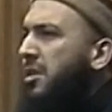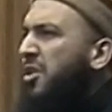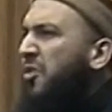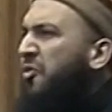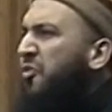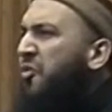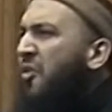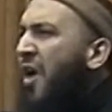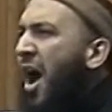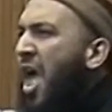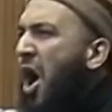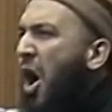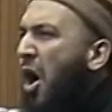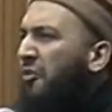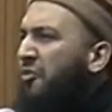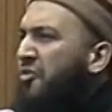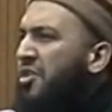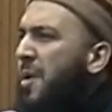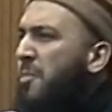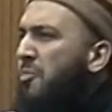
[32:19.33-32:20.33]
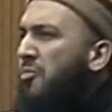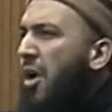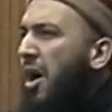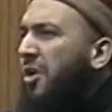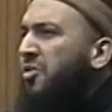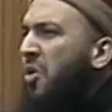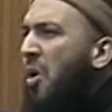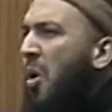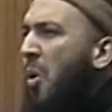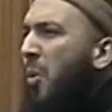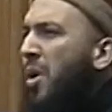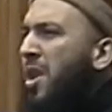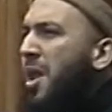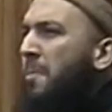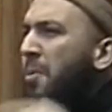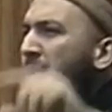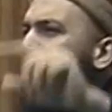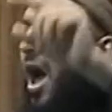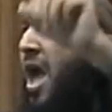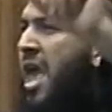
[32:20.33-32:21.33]
the fire of Nimrod, when
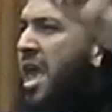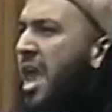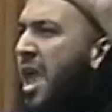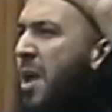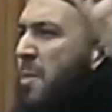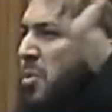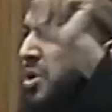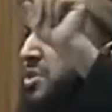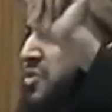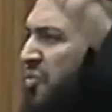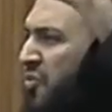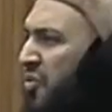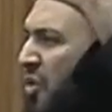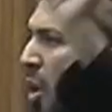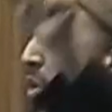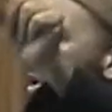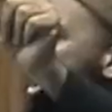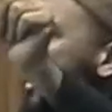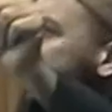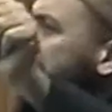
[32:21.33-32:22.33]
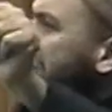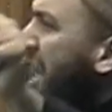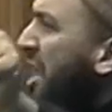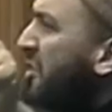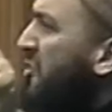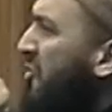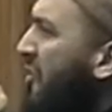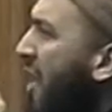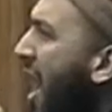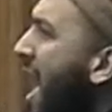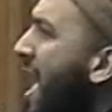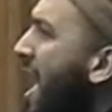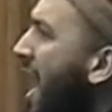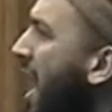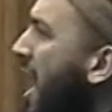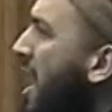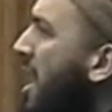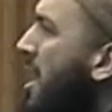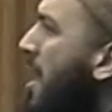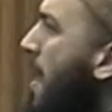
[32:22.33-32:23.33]
Ibrahim was thrown into that
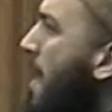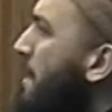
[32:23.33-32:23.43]
fire,